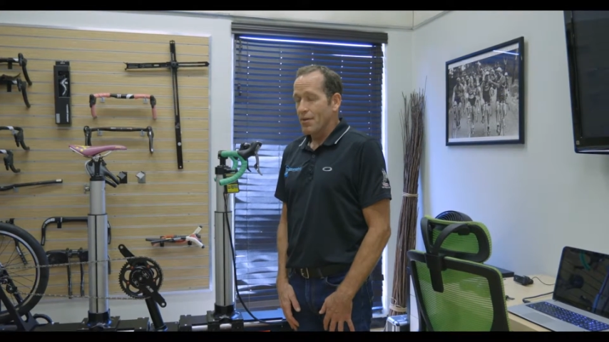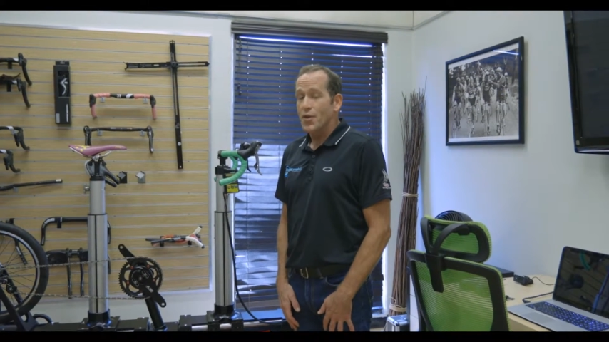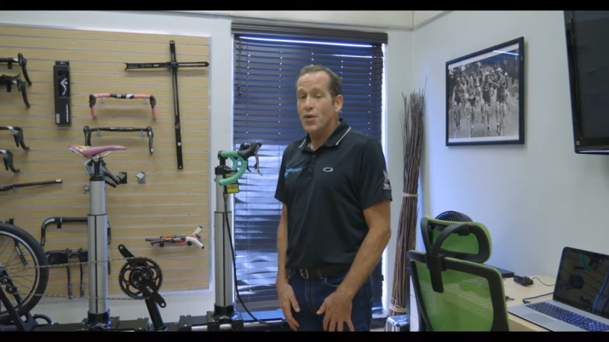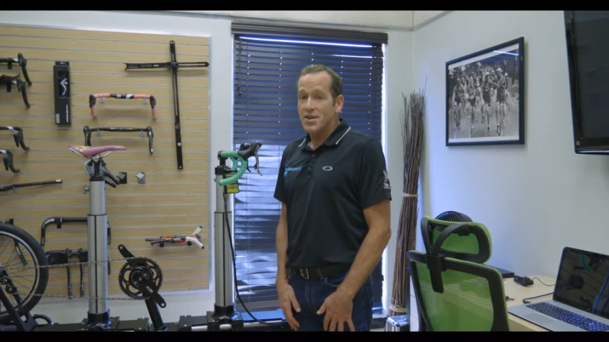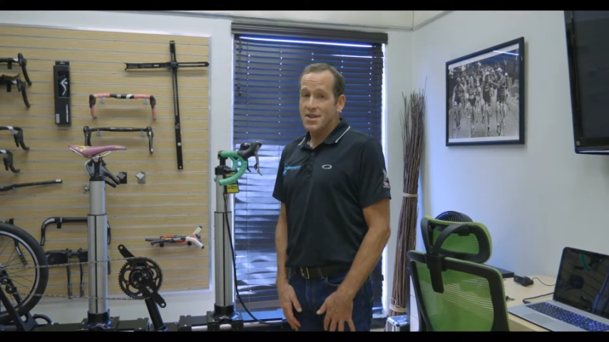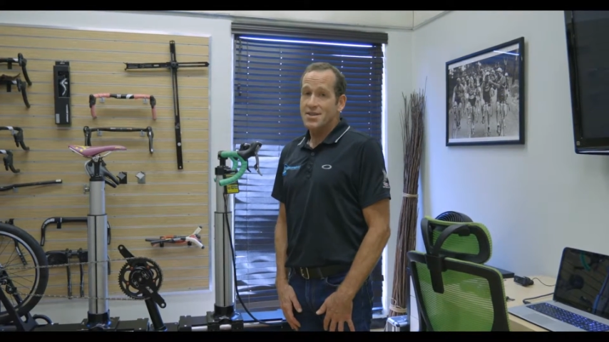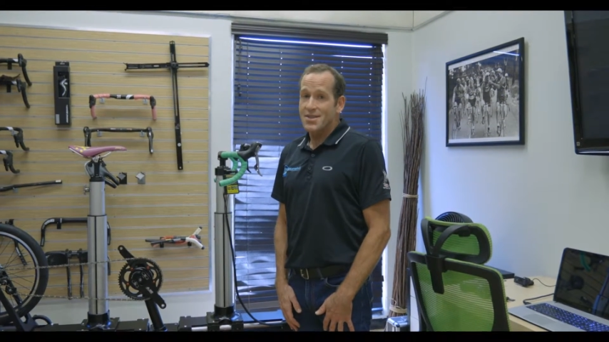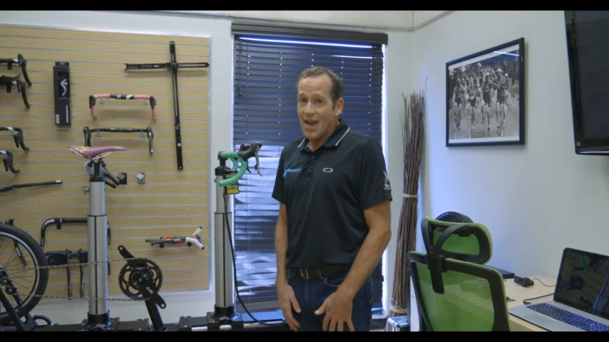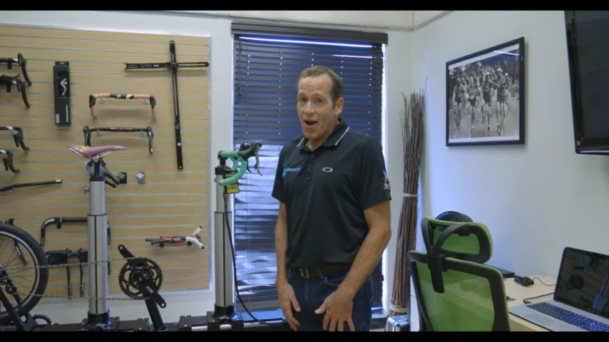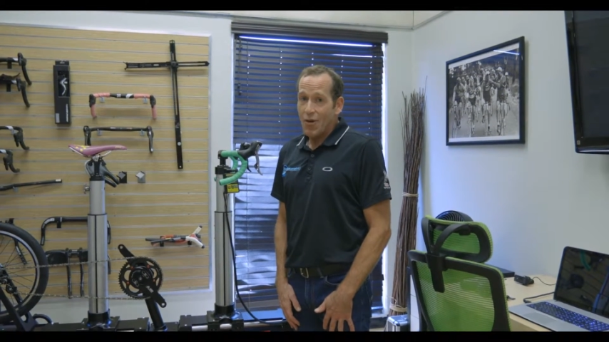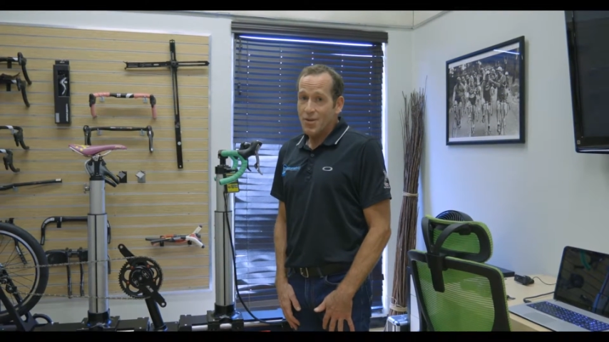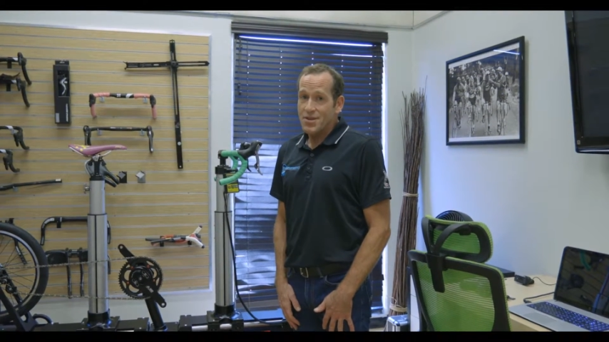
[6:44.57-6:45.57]

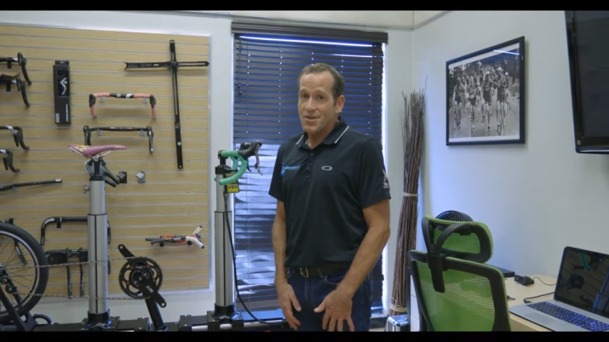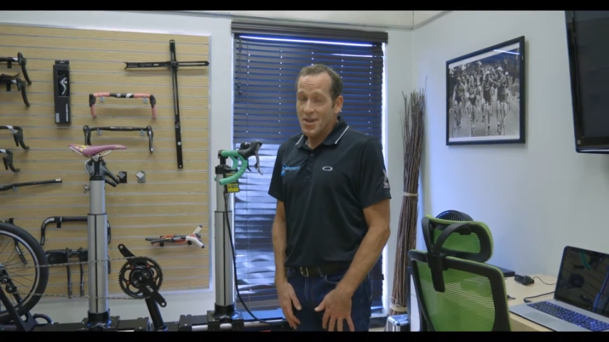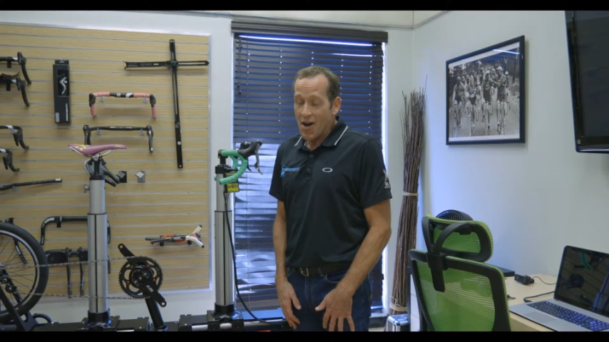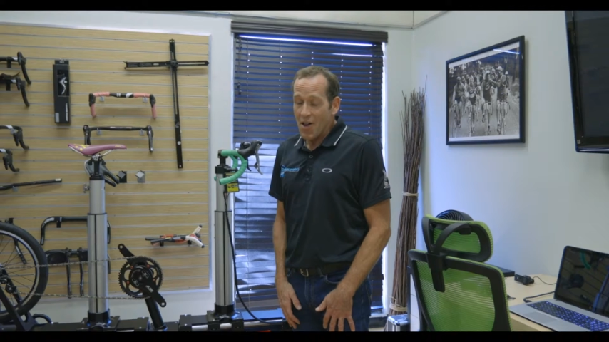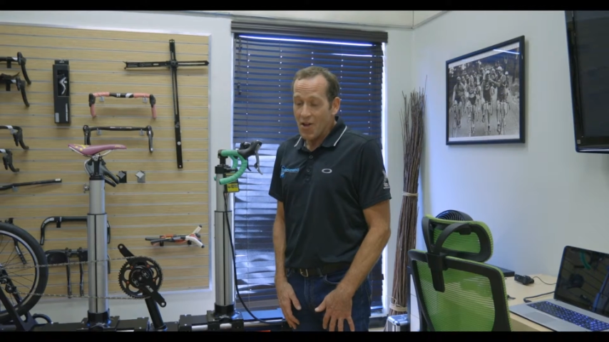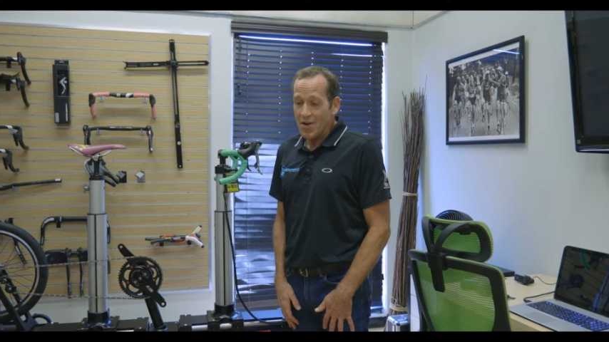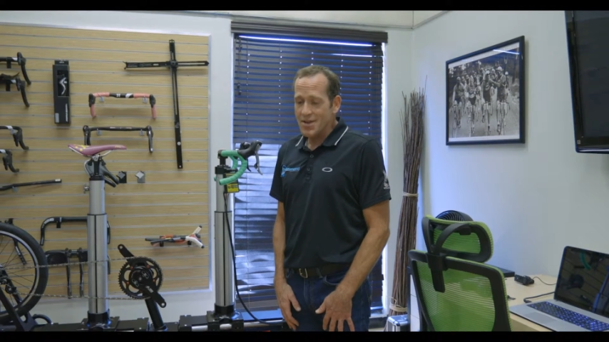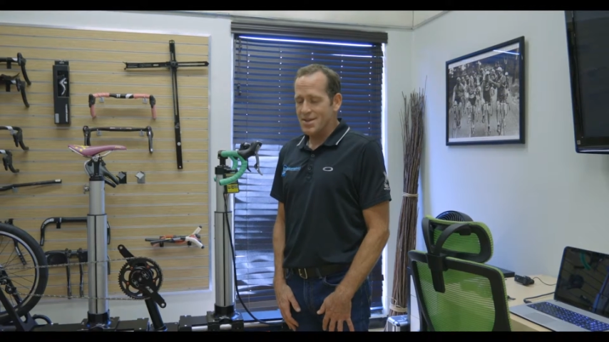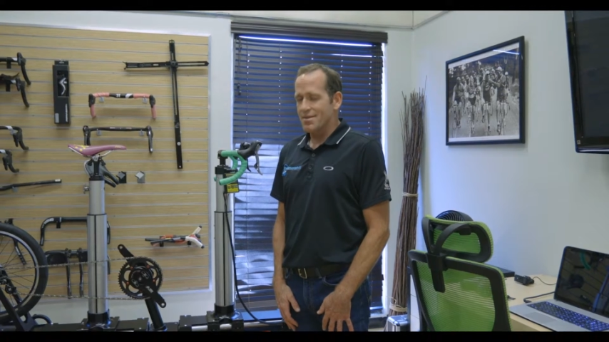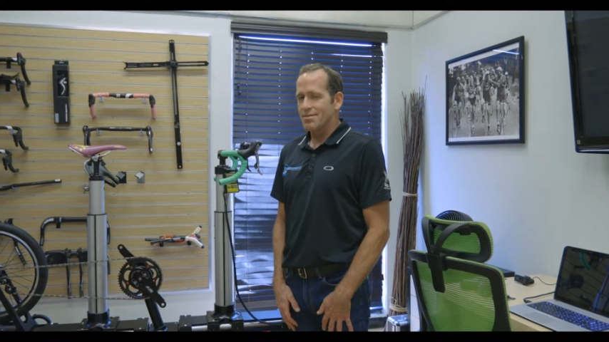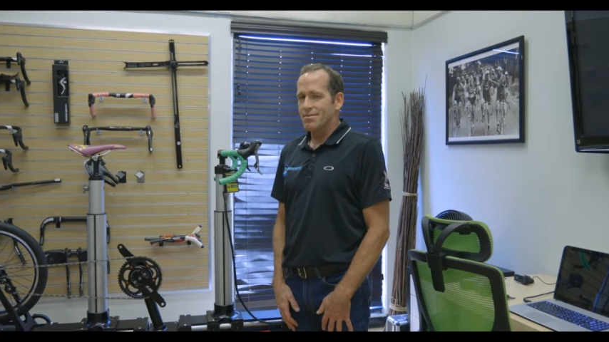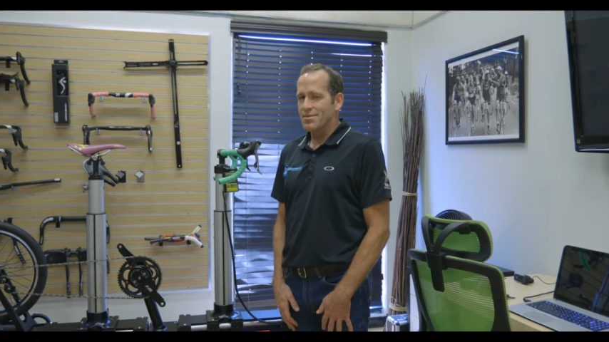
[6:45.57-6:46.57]

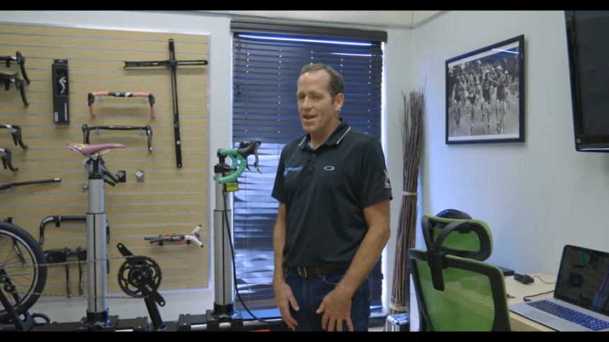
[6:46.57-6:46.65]
$36,000?